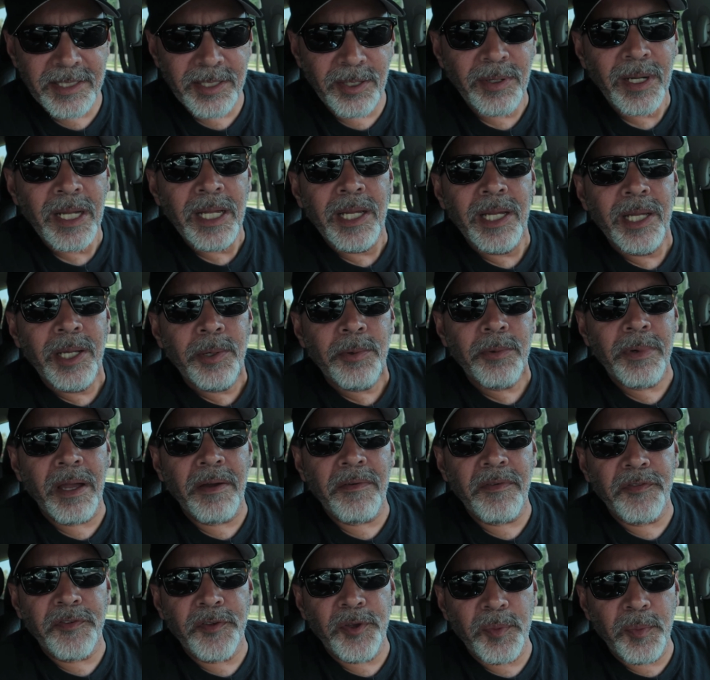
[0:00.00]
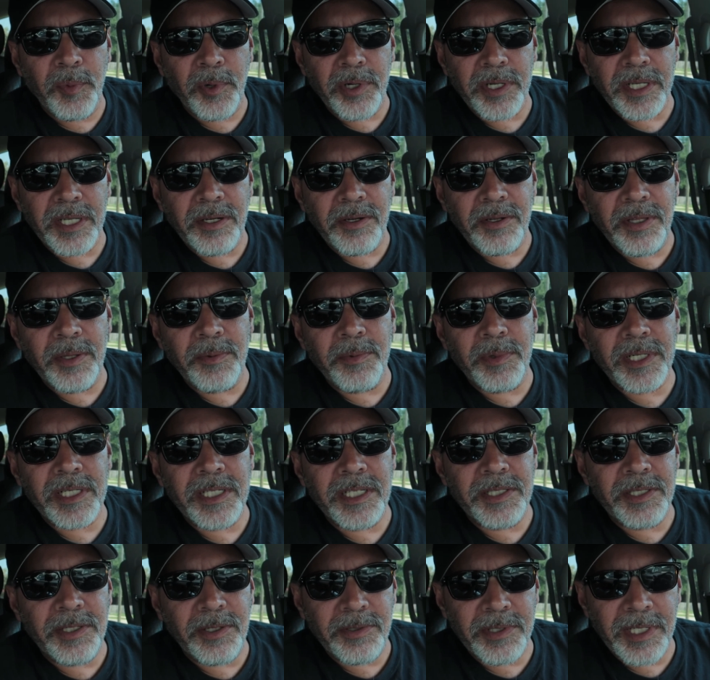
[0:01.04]
So we have a few more here that we're
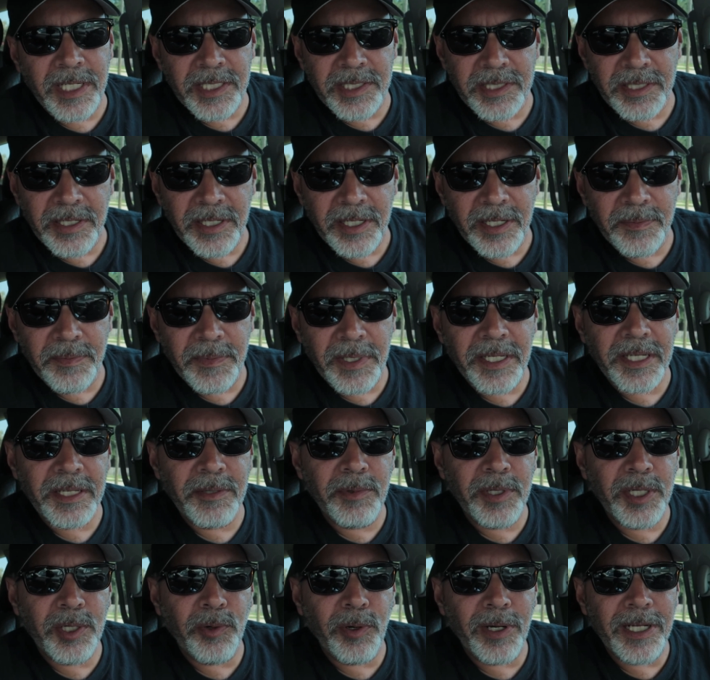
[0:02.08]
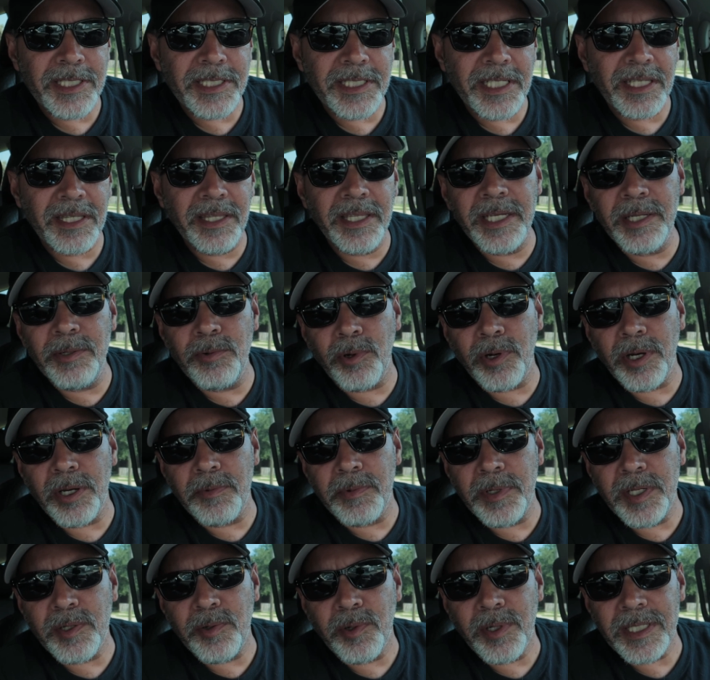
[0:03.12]
going to donate to him that he requested. Leroy
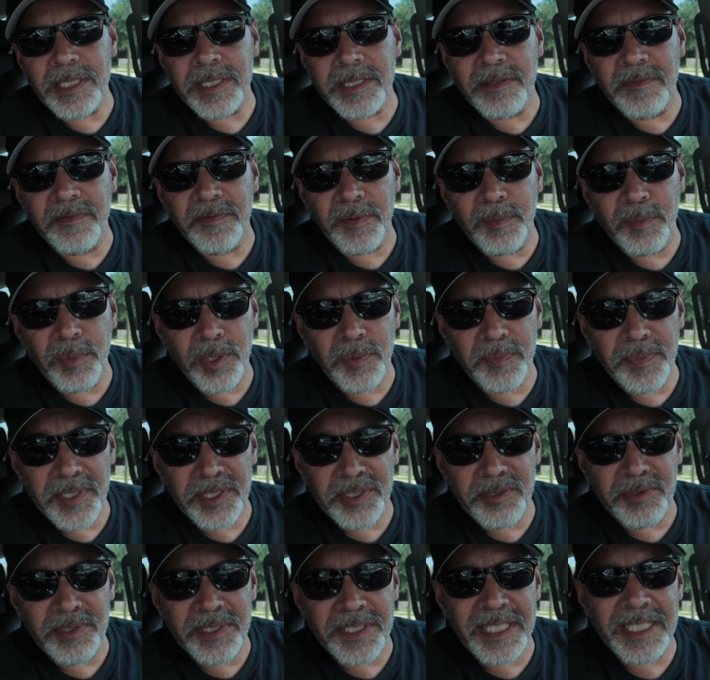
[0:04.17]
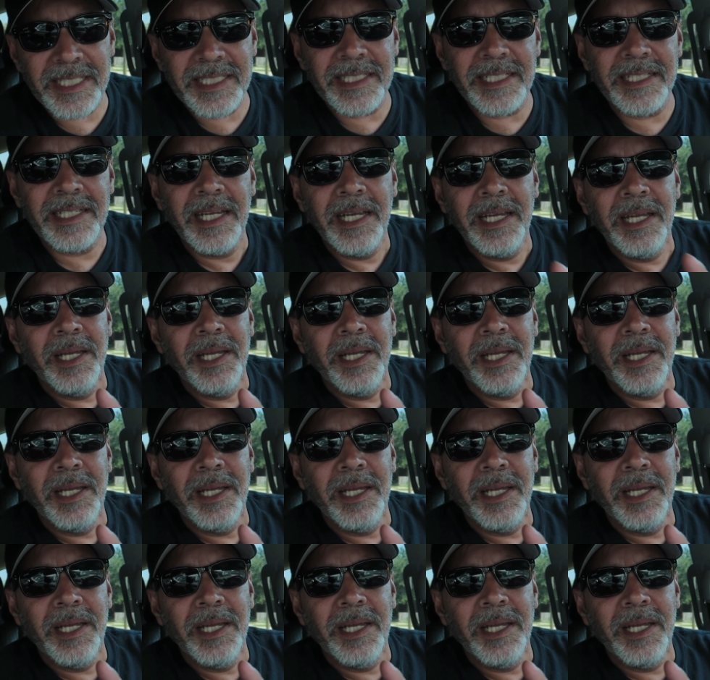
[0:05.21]
requested them from Burn Pits 360.